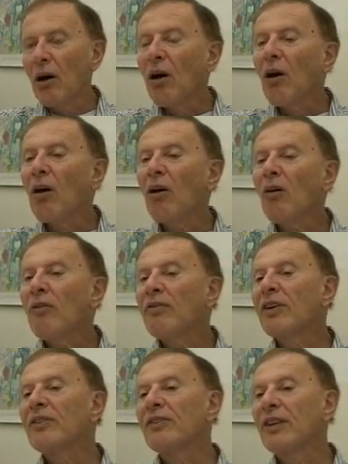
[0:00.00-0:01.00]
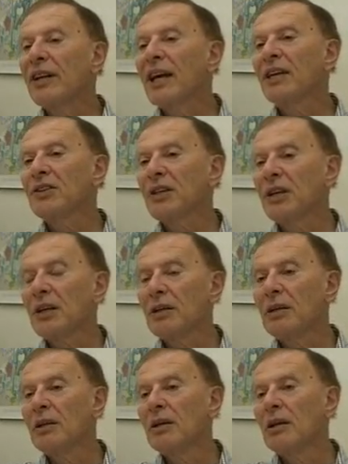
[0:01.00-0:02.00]
of the nature
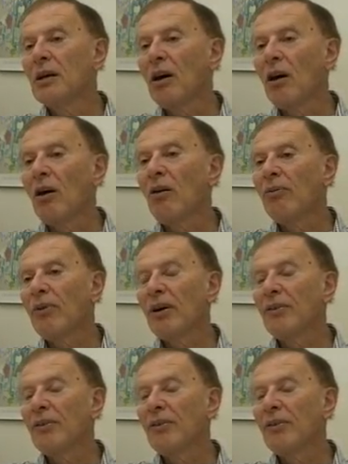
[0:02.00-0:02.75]
of